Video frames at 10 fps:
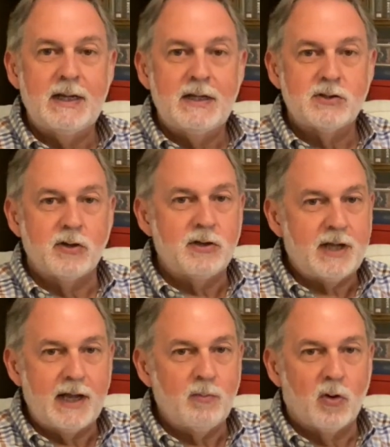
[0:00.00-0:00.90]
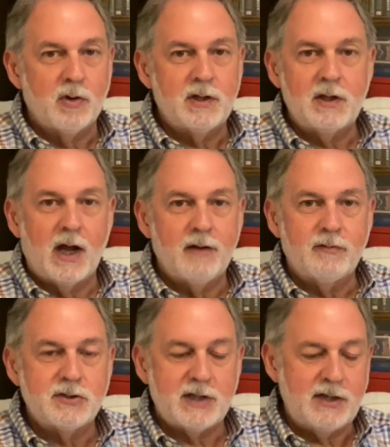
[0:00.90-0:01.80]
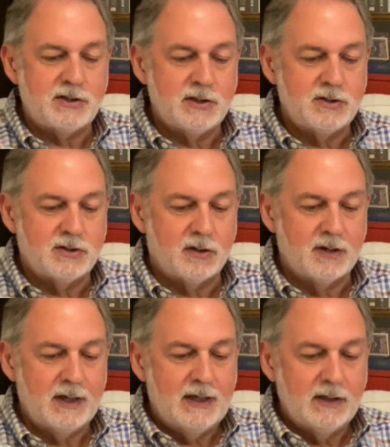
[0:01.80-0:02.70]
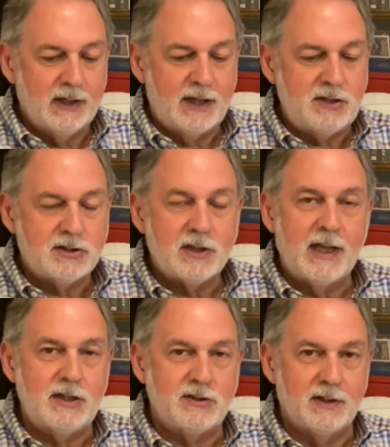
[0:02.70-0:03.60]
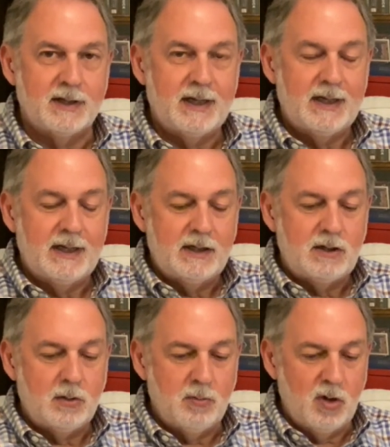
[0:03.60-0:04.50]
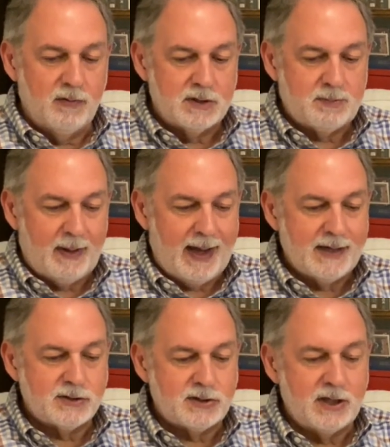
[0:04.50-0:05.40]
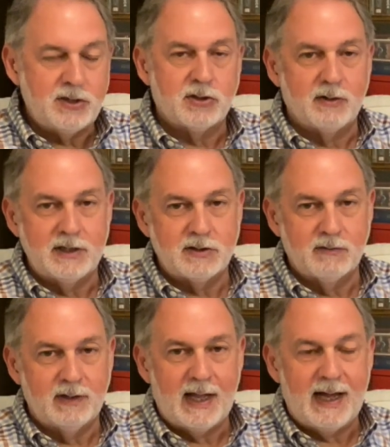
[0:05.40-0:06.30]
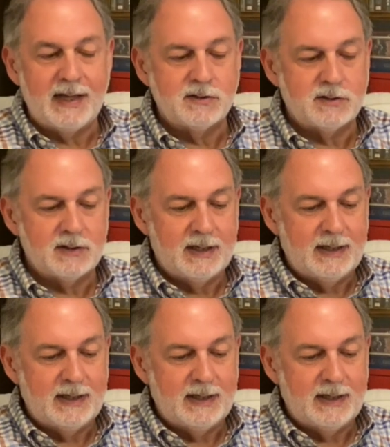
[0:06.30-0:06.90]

It's going to take more than conversations or legislation to move us past centuries of lies,